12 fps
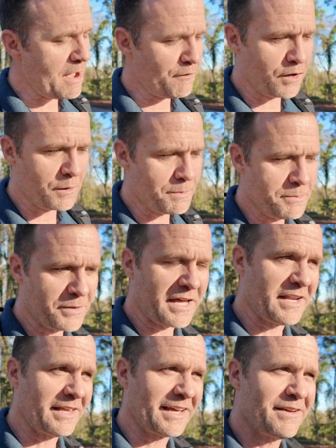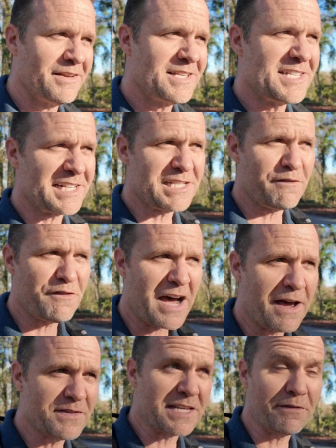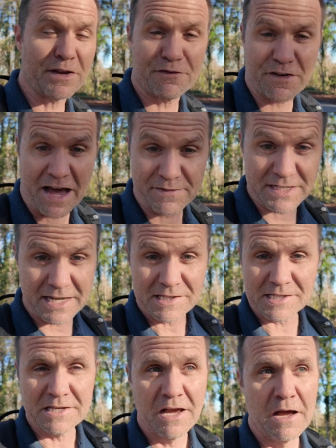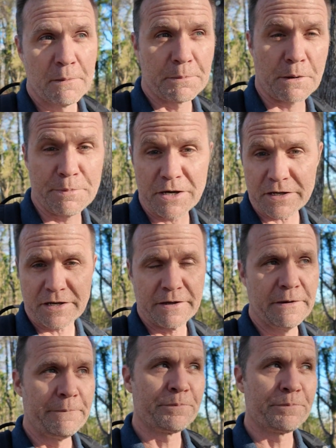I've heard of people getting like 65, 75 cents per book.